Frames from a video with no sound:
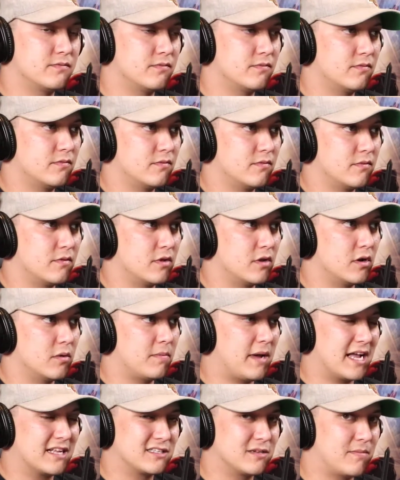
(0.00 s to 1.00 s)

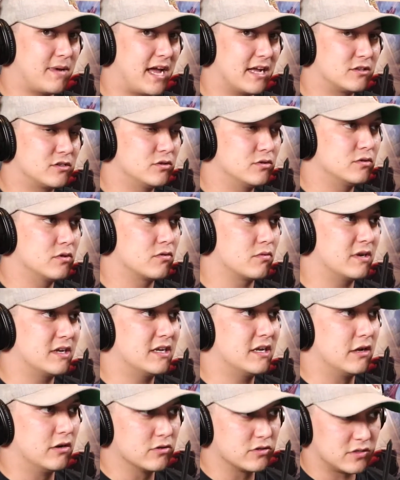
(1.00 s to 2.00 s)
back to back 2-3
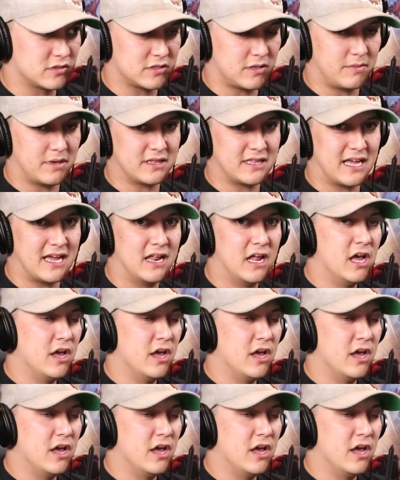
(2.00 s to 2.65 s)
years or something like that.